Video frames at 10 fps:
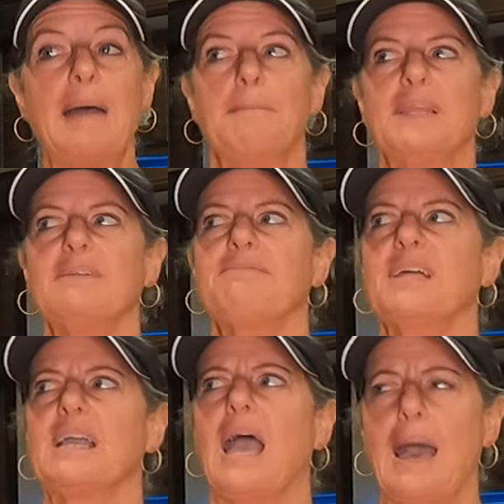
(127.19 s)
But if
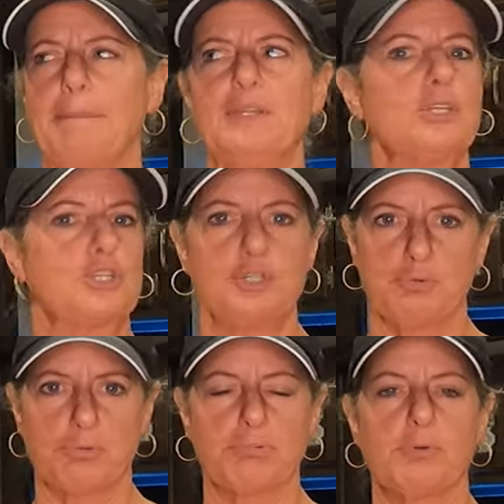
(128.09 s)
they happen to
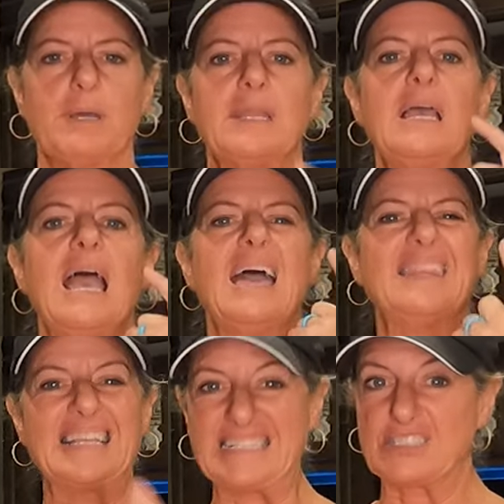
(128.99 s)
chew through it
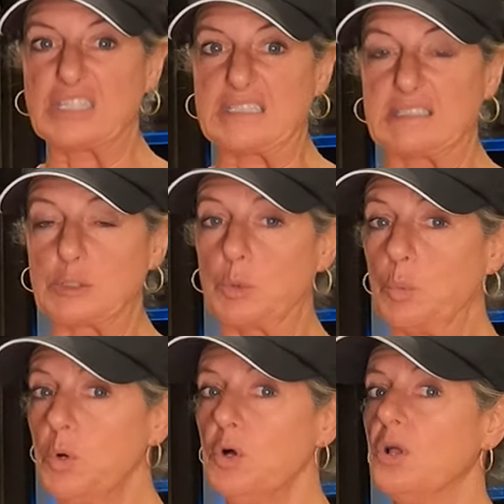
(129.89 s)
and they get to the steel
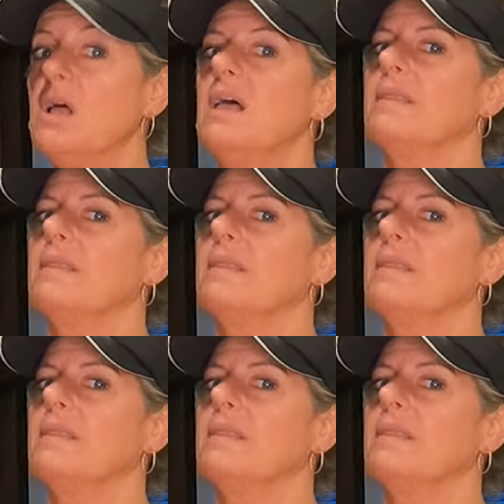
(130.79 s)
wool,